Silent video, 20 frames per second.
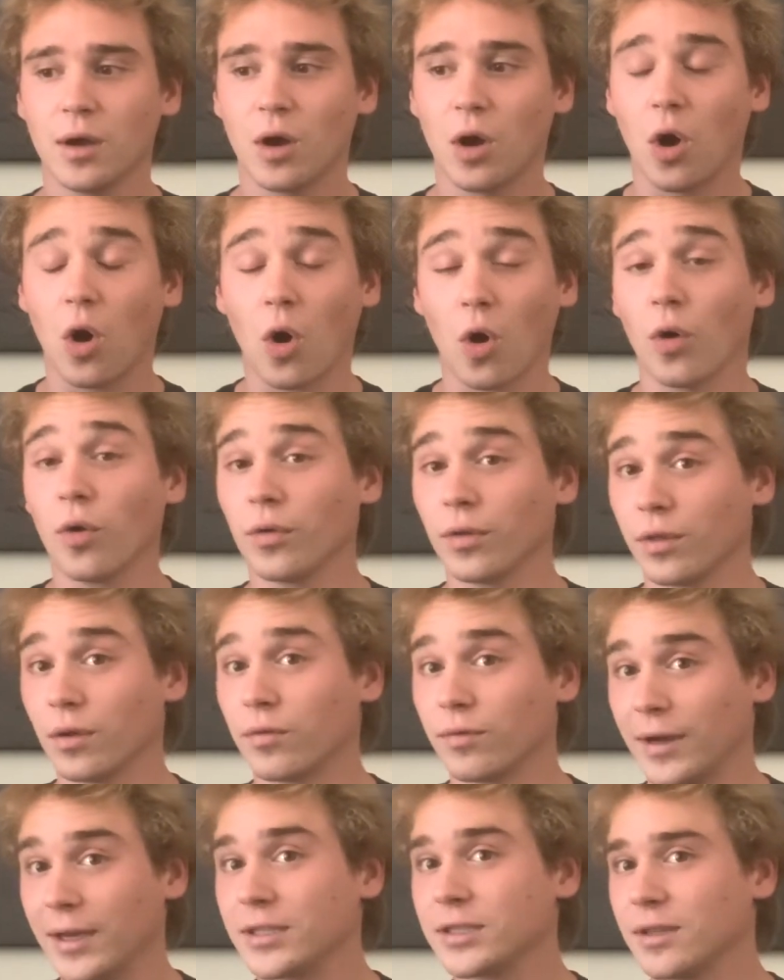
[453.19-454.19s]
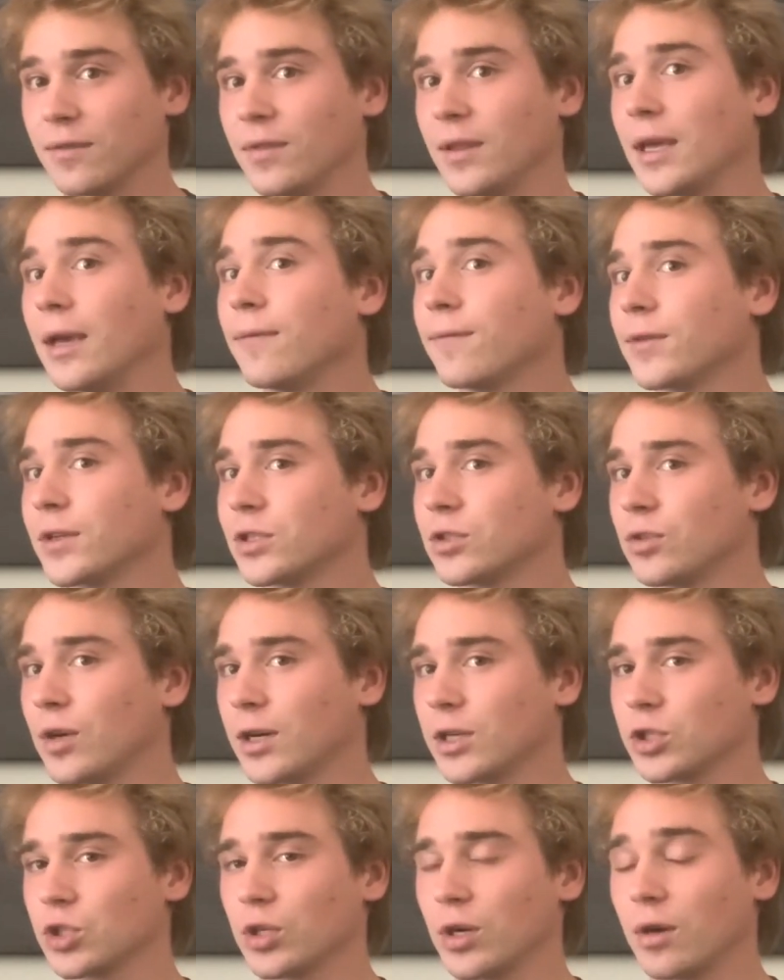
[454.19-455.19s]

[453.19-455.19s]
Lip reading: all of the rest of the infrastructure